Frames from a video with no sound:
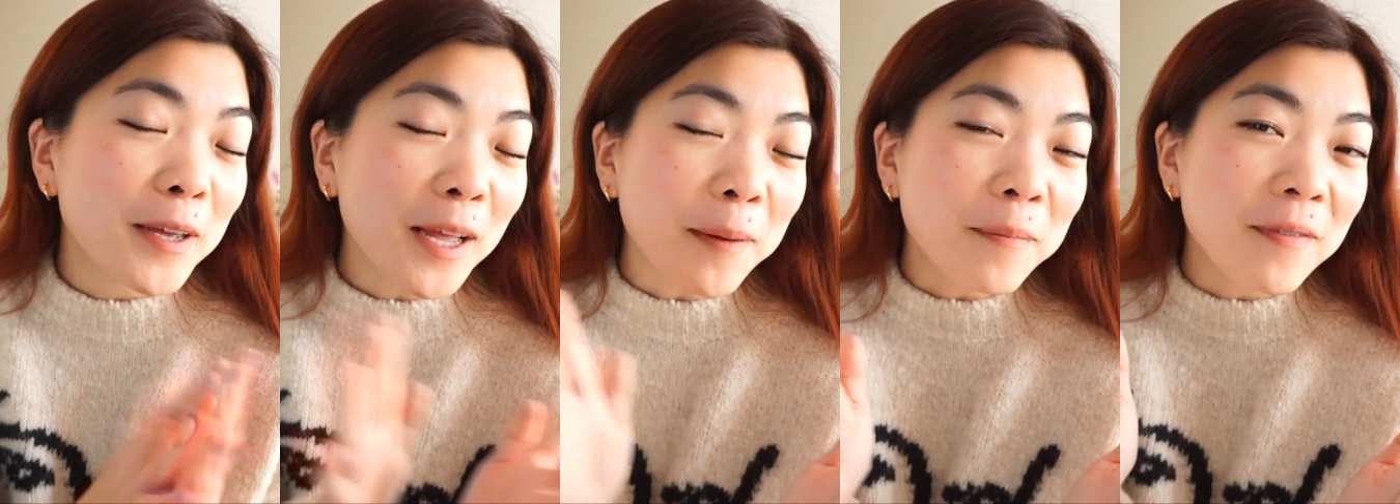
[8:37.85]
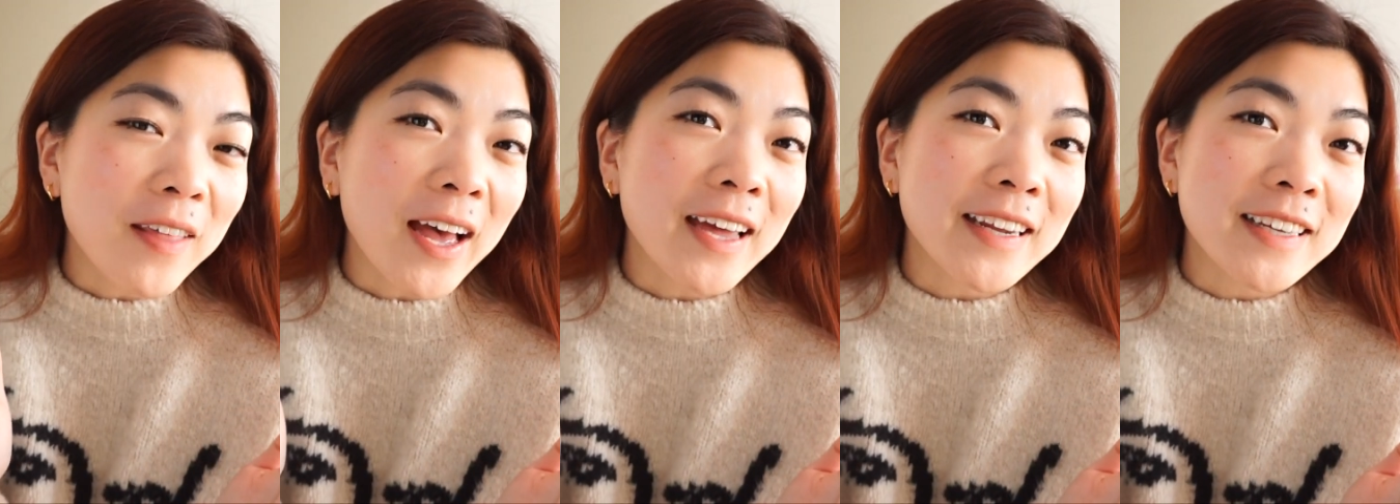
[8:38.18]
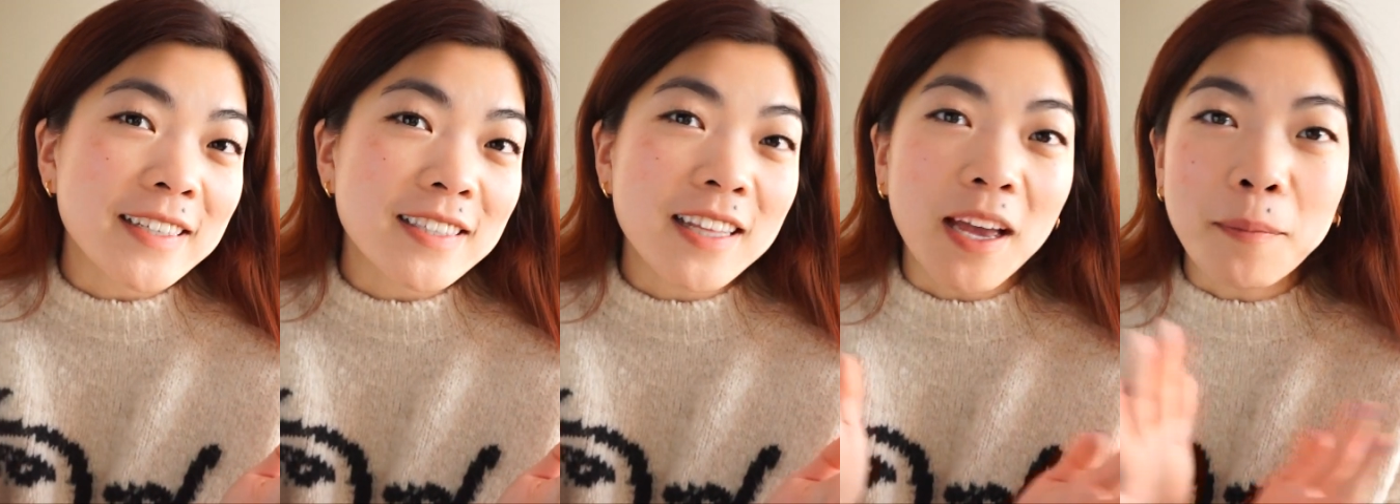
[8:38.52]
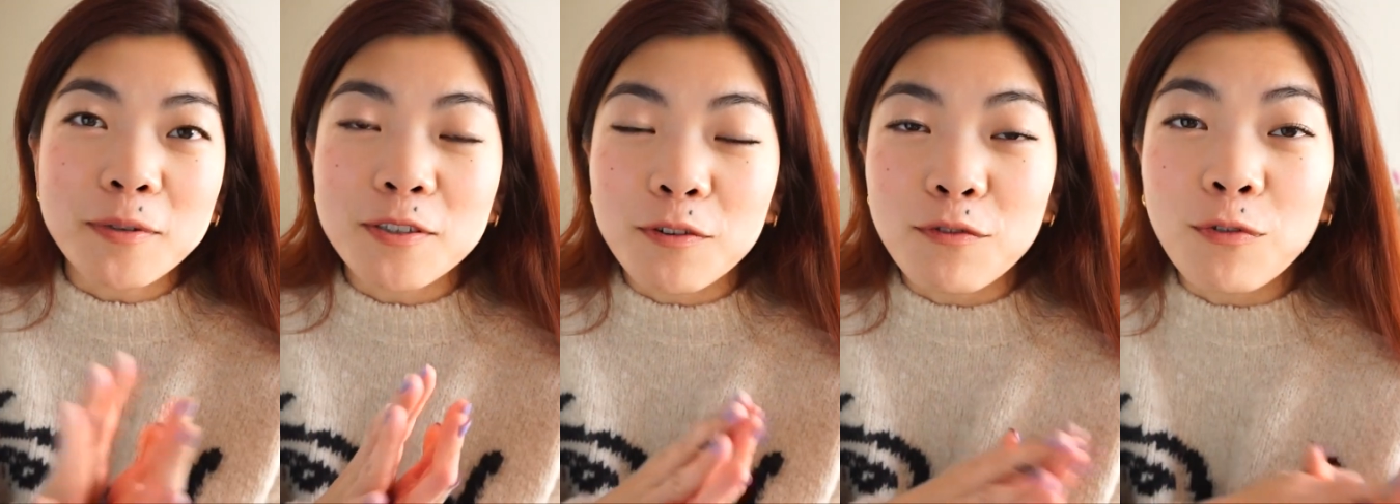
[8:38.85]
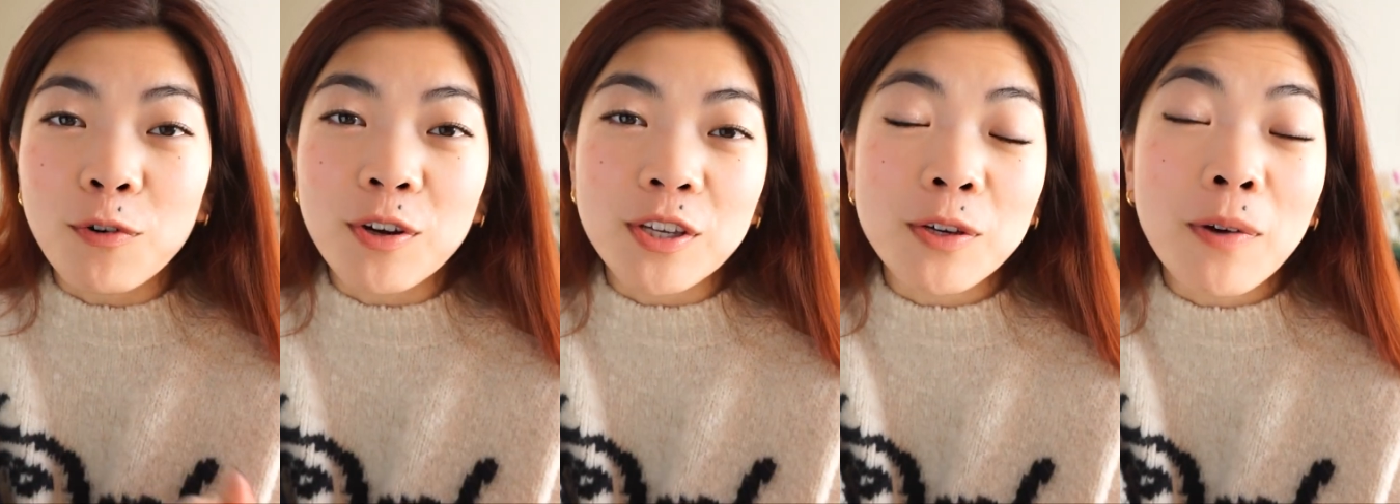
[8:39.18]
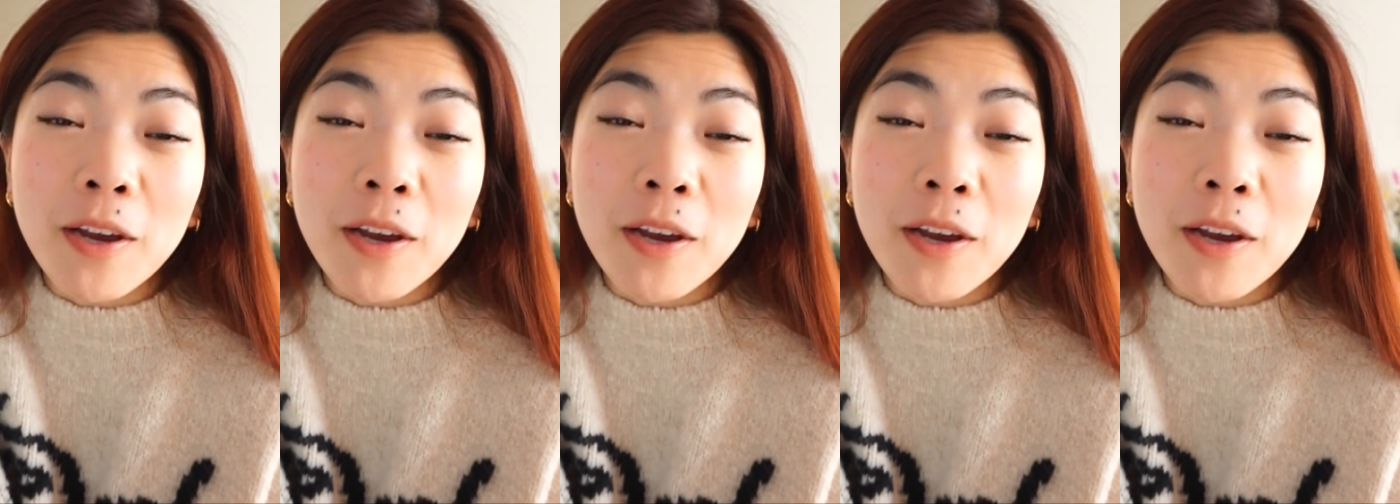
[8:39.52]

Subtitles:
But yeah, that is the episode for you.